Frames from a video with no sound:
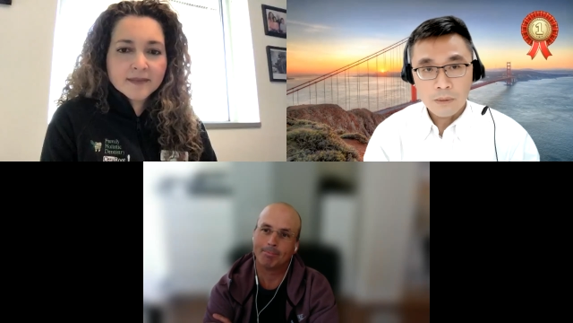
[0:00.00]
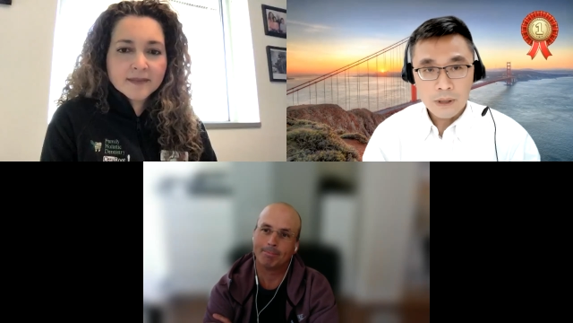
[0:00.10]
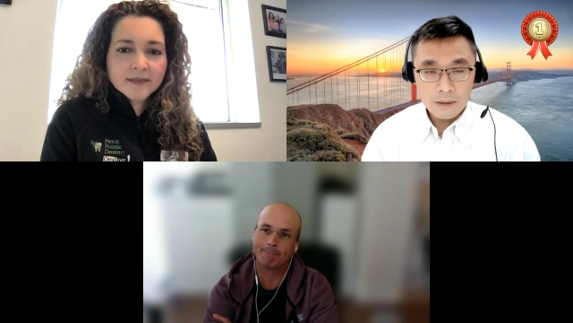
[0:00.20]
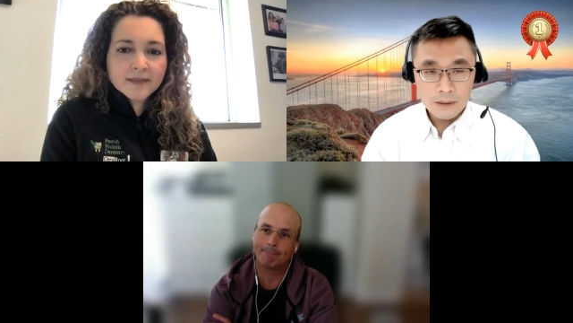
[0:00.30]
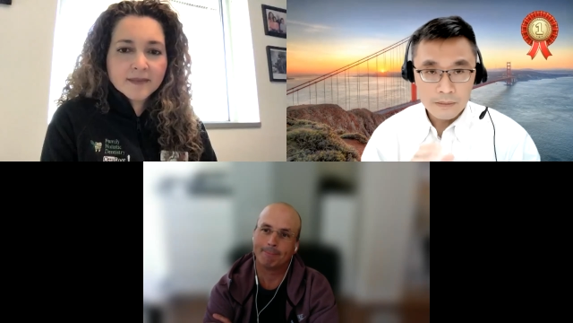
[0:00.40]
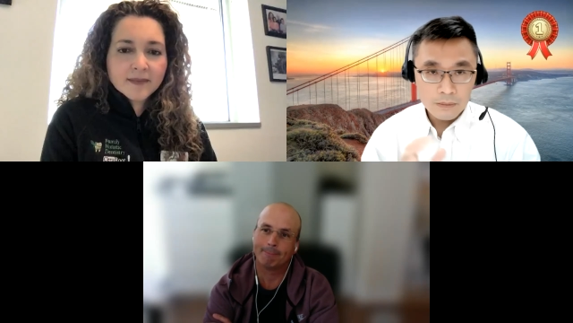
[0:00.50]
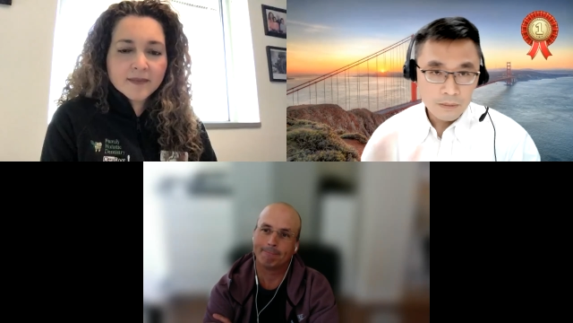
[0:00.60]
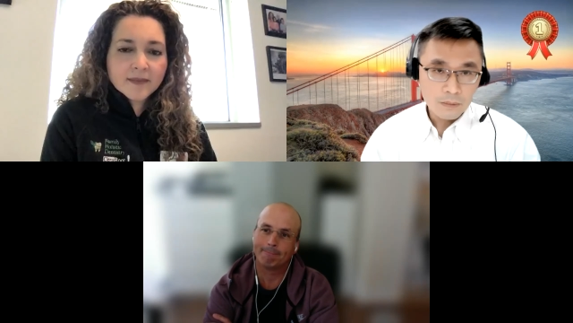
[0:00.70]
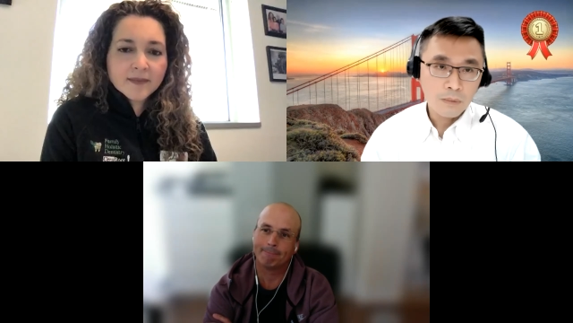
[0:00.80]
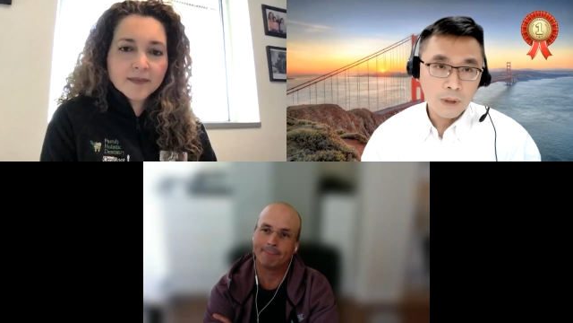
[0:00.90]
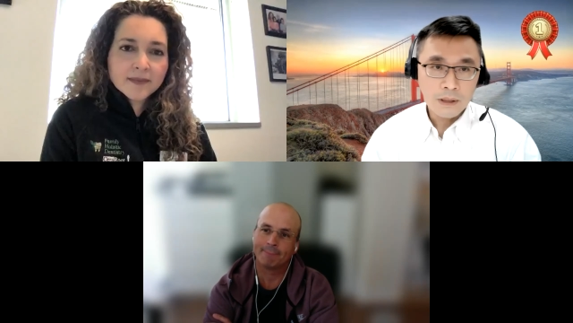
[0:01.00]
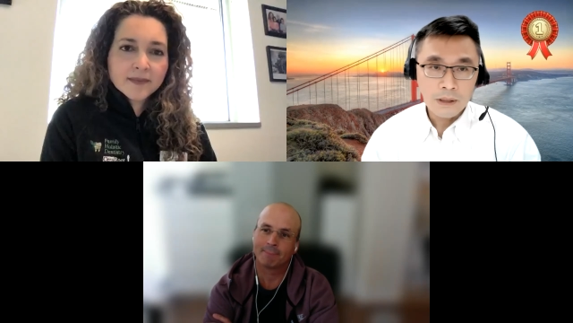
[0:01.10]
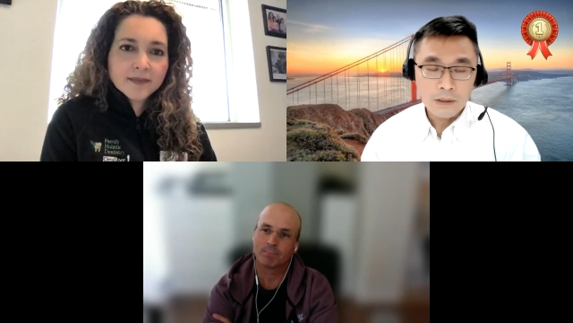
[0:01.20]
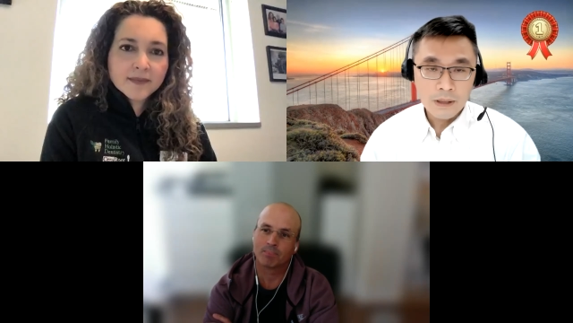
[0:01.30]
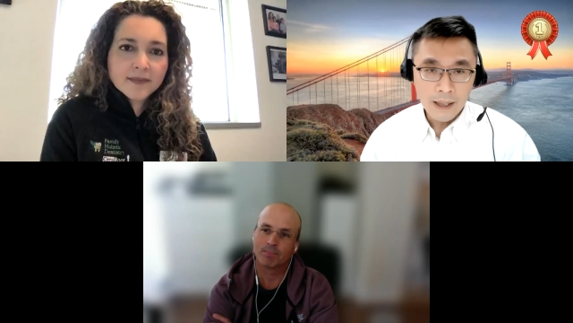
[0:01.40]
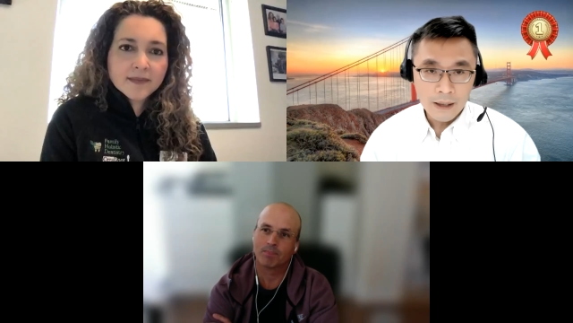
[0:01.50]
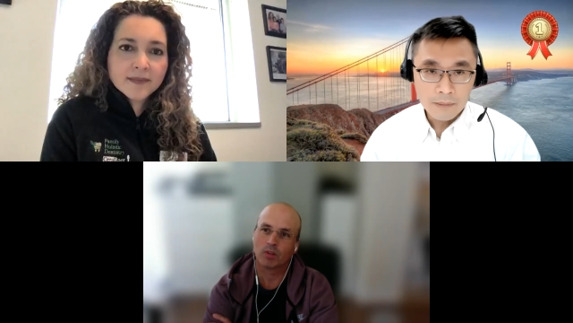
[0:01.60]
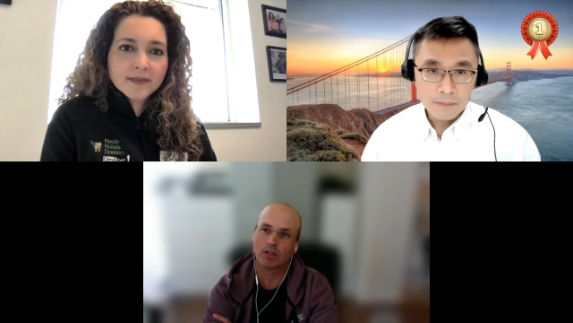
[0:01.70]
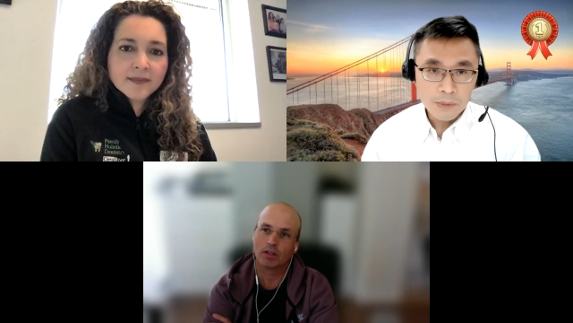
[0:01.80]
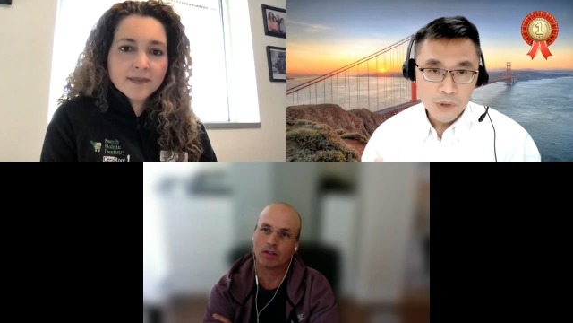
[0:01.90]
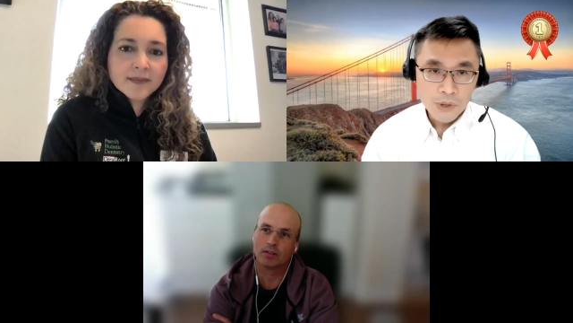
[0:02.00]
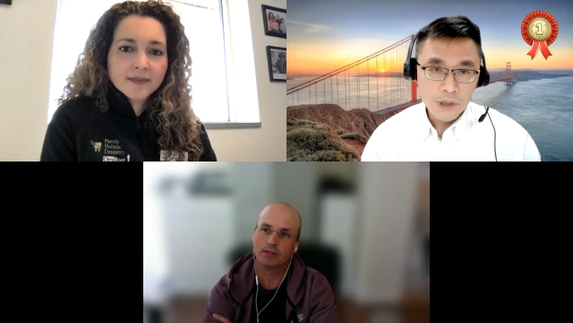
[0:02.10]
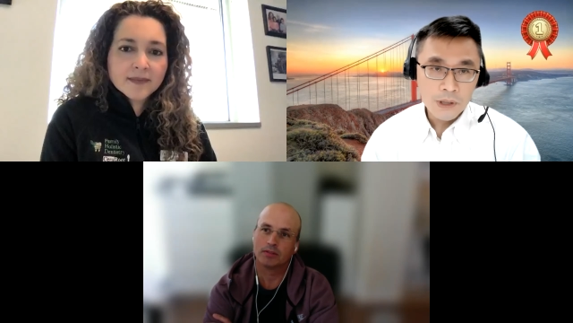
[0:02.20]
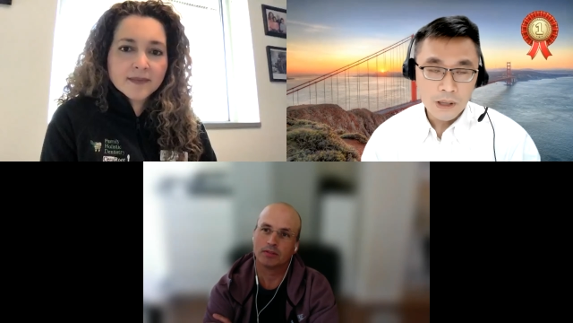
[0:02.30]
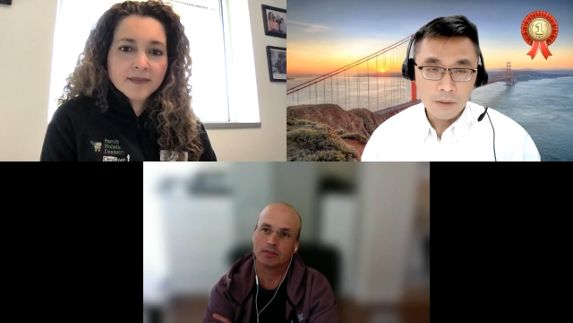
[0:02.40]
Speaker 1: what what kind of procedure,